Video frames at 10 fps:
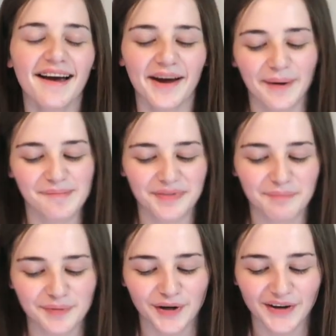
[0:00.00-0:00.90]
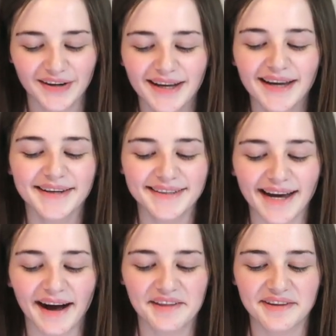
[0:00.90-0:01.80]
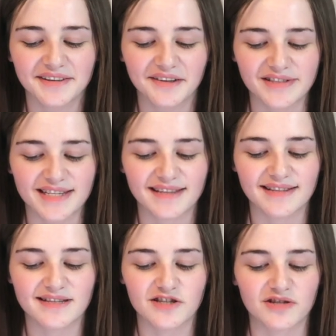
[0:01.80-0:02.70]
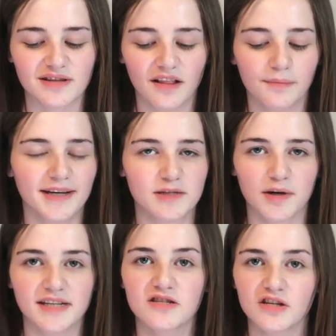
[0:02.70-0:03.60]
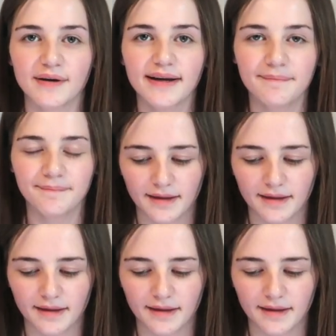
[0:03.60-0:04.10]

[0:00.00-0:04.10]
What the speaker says: But yeah, I think obviously this is just like the best way to do it.